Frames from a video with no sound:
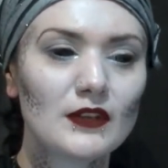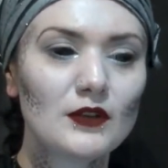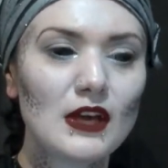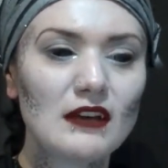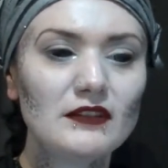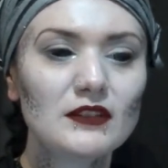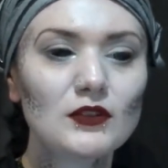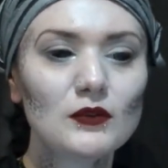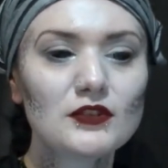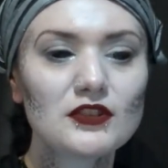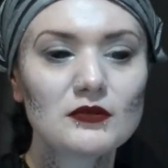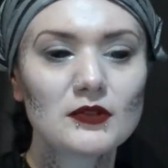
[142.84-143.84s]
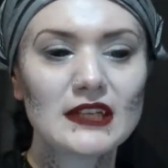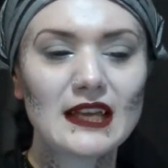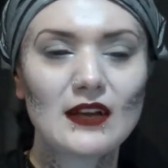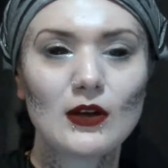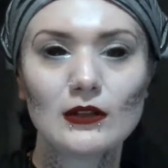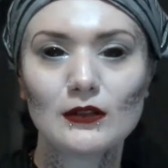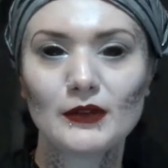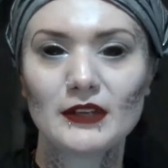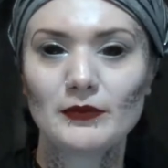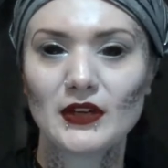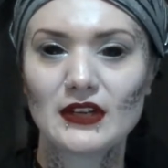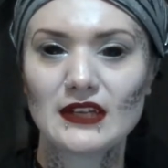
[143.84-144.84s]
you have adults throwing a
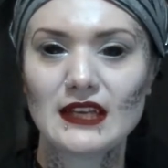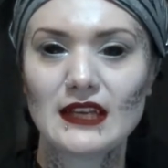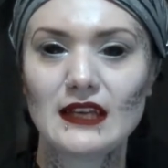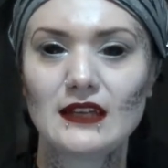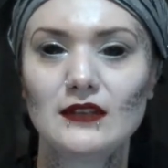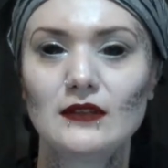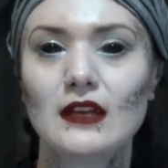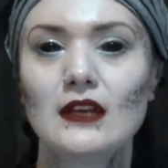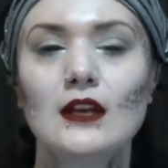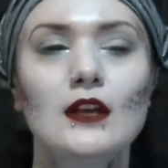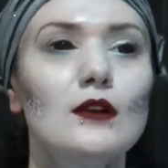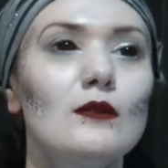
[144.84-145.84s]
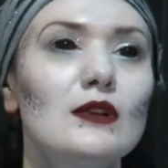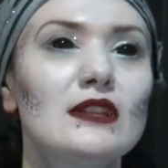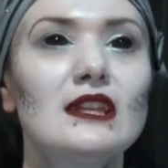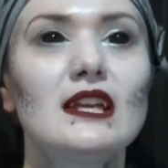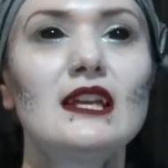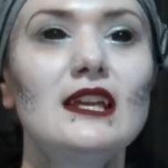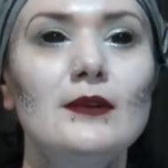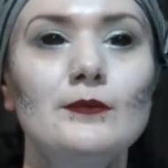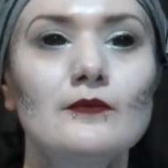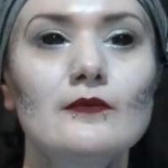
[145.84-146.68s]
Halloween party in what they